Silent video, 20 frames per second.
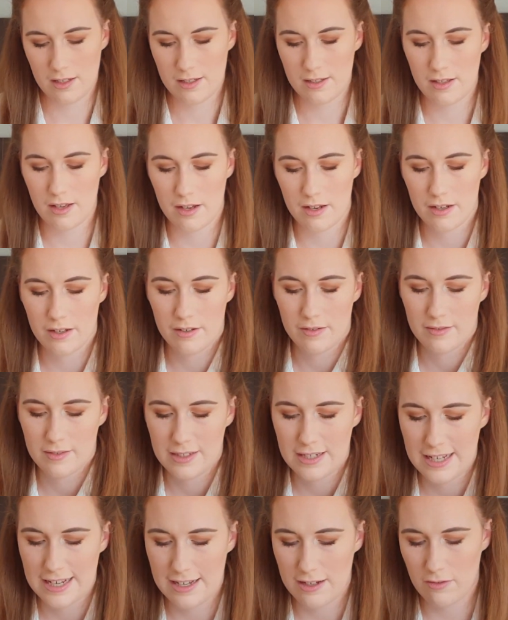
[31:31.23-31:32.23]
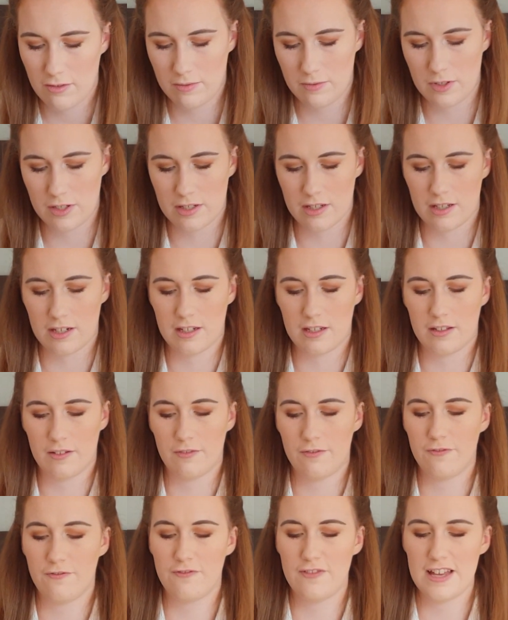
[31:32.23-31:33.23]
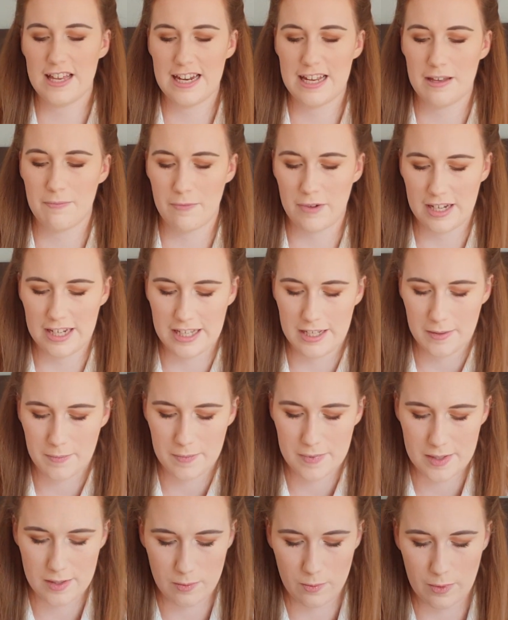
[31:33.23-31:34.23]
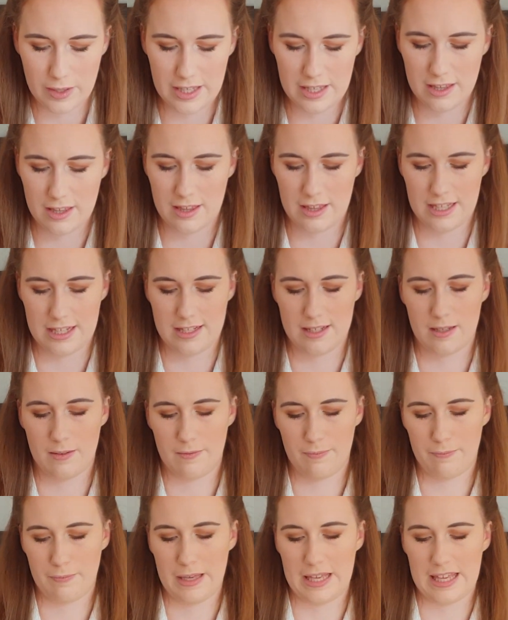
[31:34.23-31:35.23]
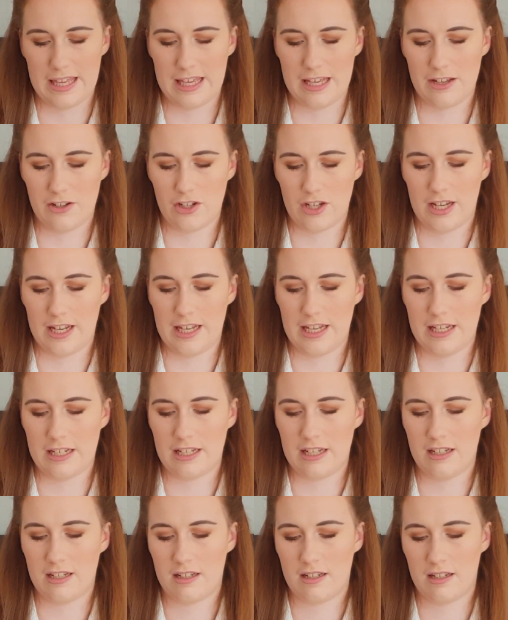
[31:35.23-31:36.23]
So now I'm just going to fill in my lips with this pinky shade.